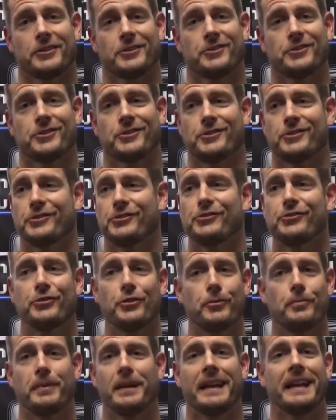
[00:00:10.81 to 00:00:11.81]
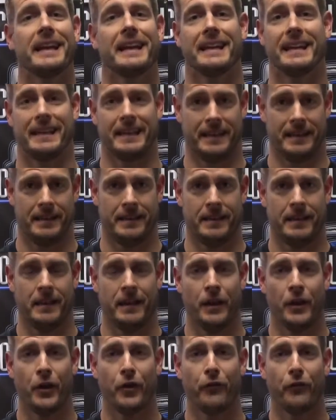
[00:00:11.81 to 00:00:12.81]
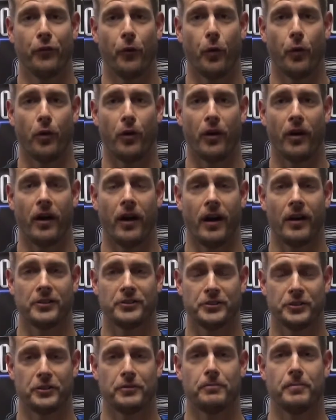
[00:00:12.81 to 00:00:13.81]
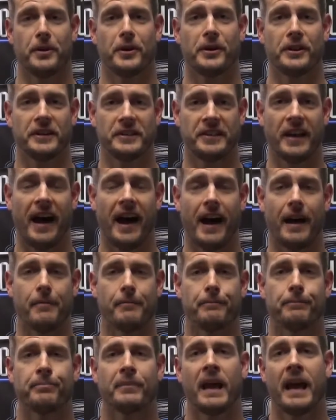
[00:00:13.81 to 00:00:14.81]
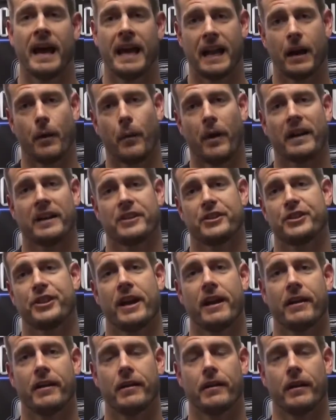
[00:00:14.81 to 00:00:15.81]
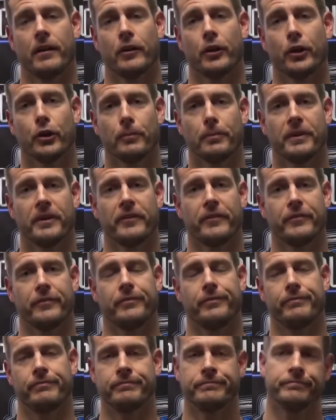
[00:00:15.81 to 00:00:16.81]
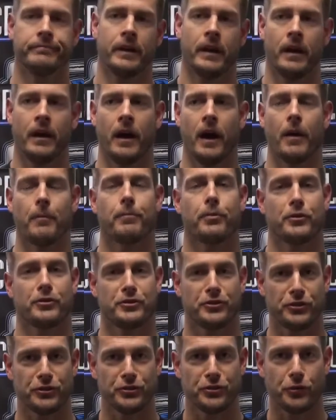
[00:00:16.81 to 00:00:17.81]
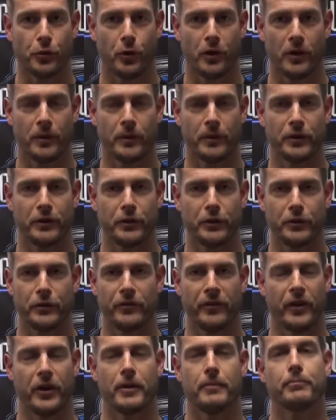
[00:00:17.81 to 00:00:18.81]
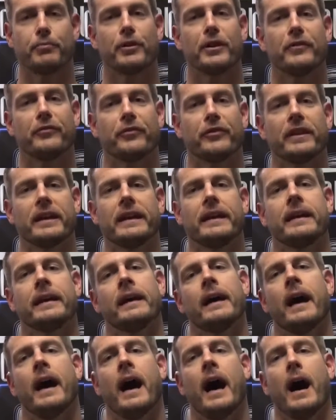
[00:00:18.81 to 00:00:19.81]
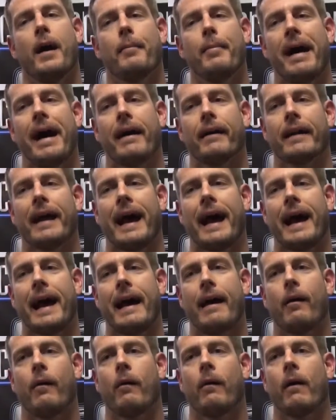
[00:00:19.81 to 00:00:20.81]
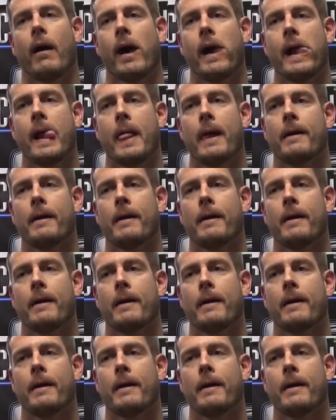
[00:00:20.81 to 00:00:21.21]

a stupid idiot for a certain period of time. And I want to share a little bit of a personal story with you very briefly about how